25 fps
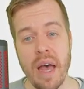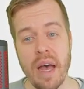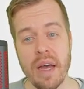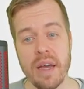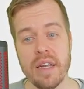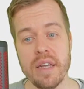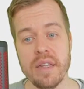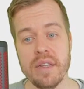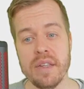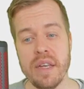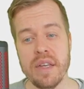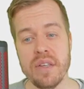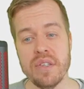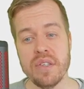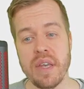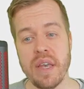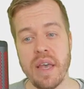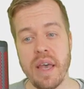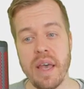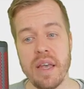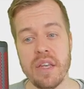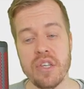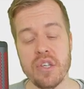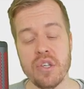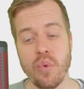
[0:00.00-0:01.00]
And in this
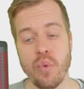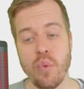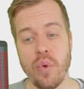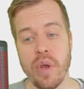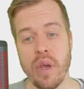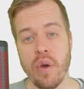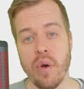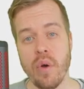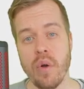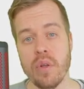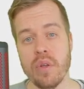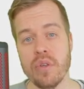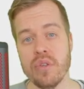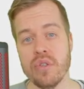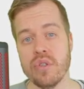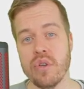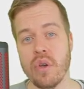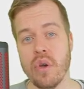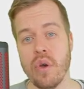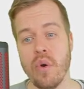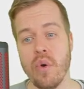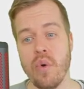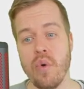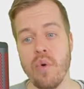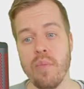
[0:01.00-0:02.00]
case, we
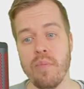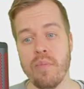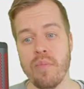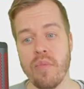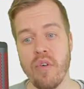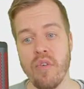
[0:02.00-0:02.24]
also